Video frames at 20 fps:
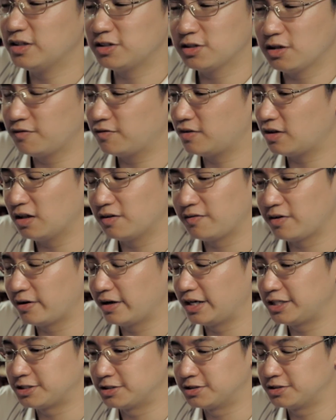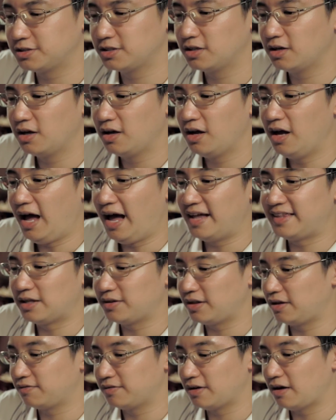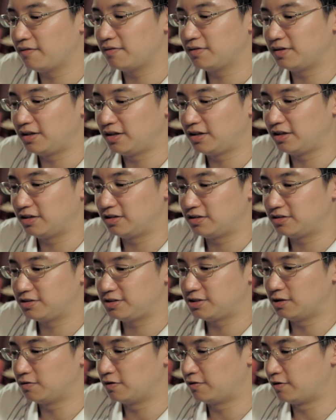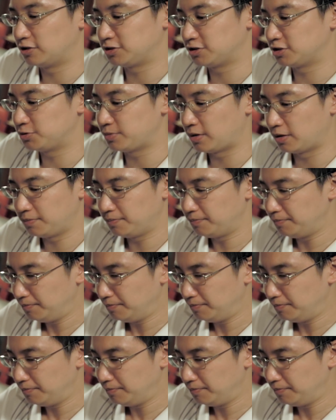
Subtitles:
there's a lot of color variations, and now they even have the silver version as well.